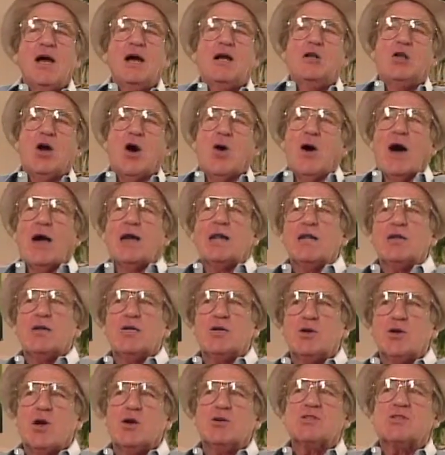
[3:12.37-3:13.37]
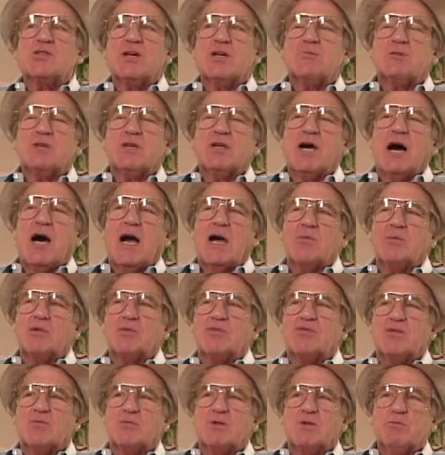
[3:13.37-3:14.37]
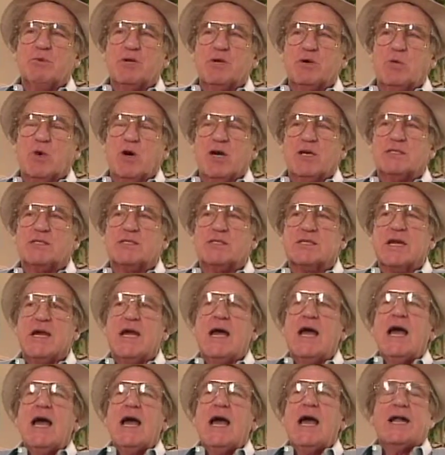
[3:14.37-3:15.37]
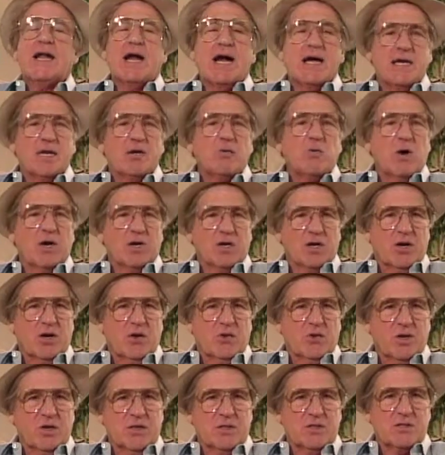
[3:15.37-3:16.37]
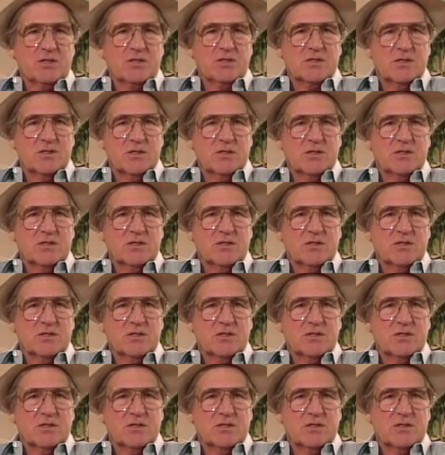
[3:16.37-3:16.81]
No, I didn't. You know something? I was from the Midwest, and I didn't want to go east.